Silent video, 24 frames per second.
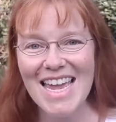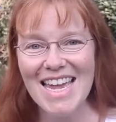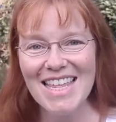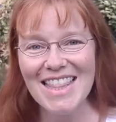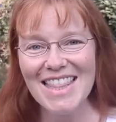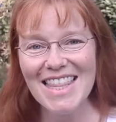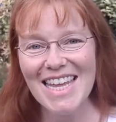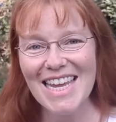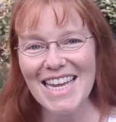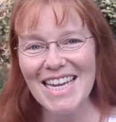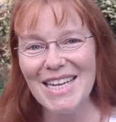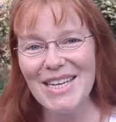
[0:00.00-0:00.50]

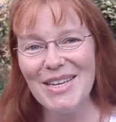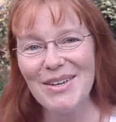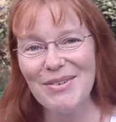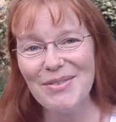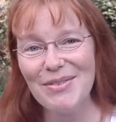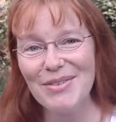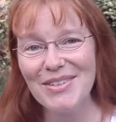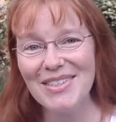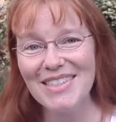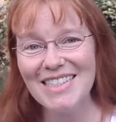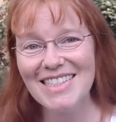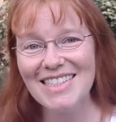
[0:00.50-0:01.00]
Thank you
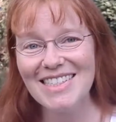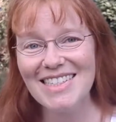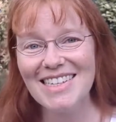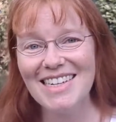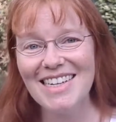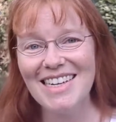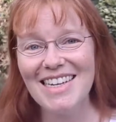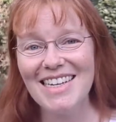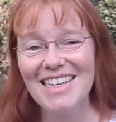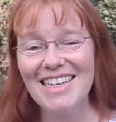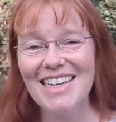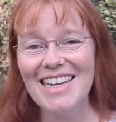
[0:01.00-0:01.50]
for
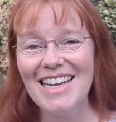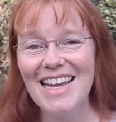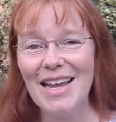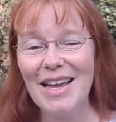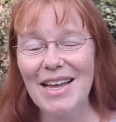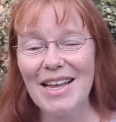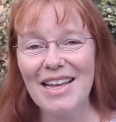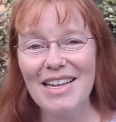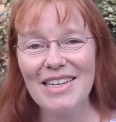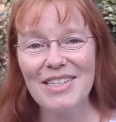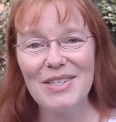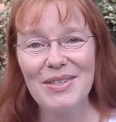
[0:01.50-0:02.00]
listening
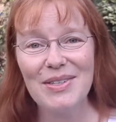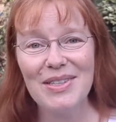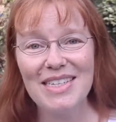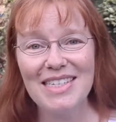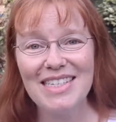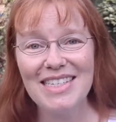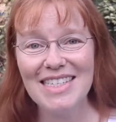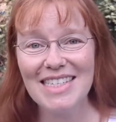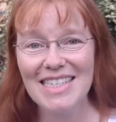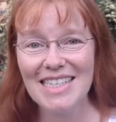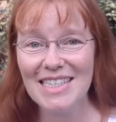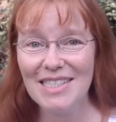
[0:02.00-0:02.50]
to
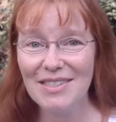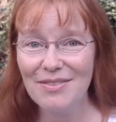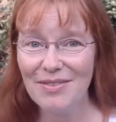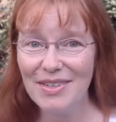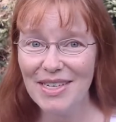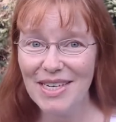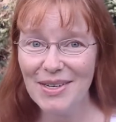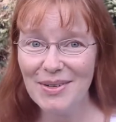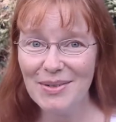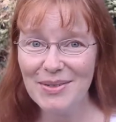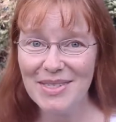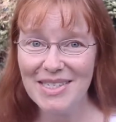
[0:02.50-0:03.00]
this
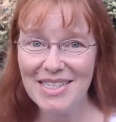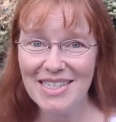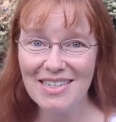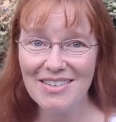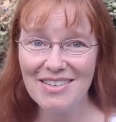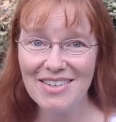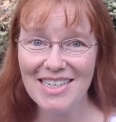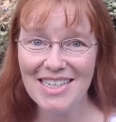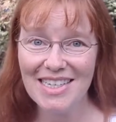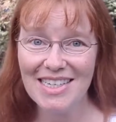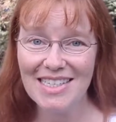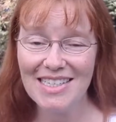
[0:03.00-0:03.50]
6-video
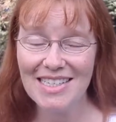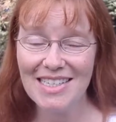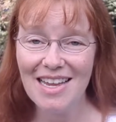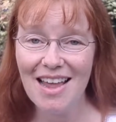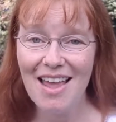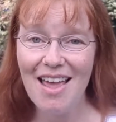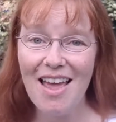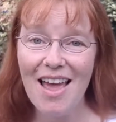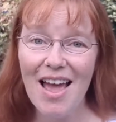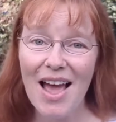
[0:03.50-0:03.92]
series.